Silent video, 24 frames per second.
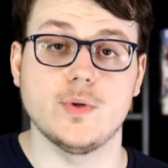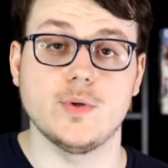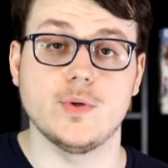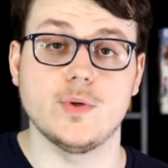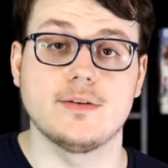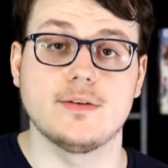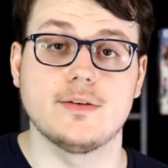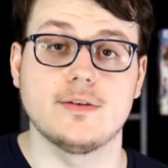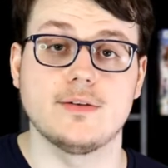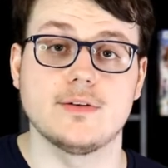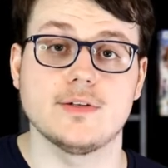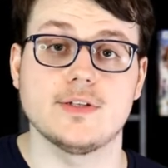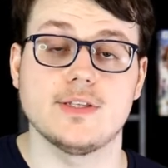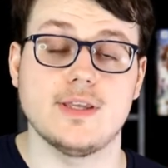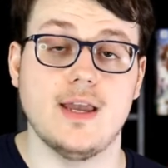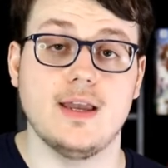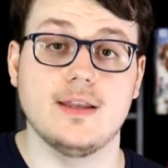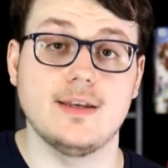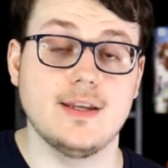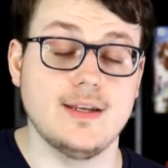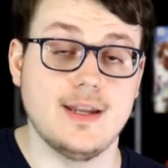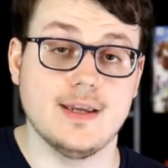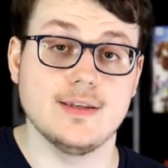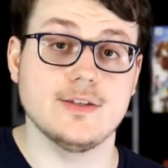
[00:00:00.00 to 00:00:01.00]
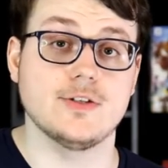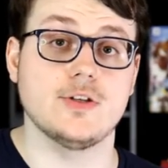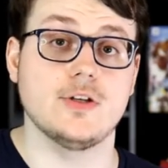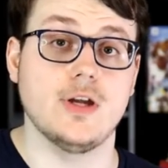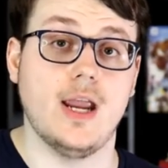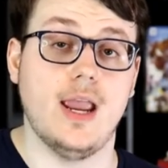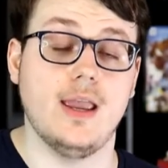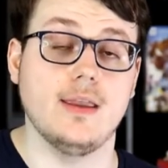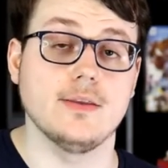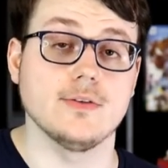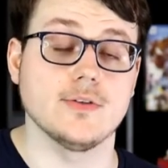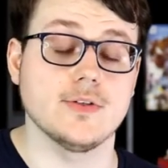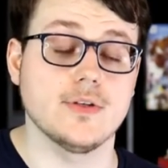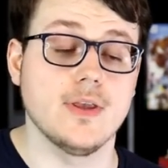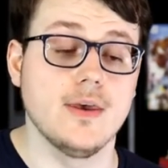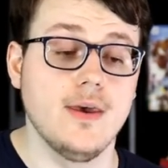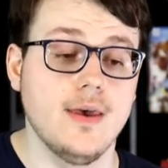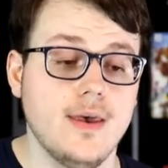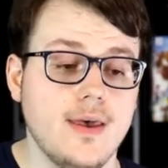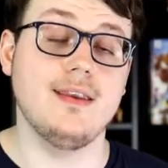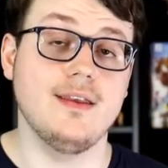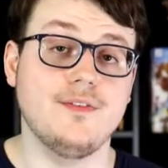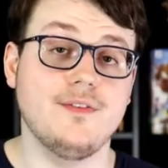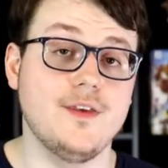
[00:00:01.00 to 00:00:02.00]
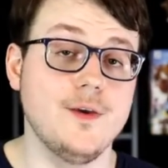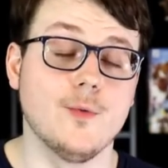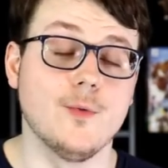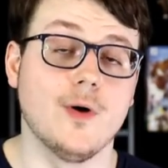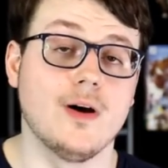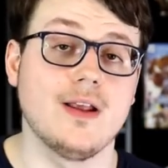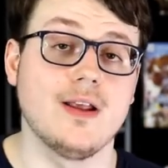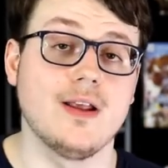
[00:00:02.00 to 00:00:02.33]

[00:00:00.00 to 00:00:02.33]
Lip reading: which we understand it has changed. And if you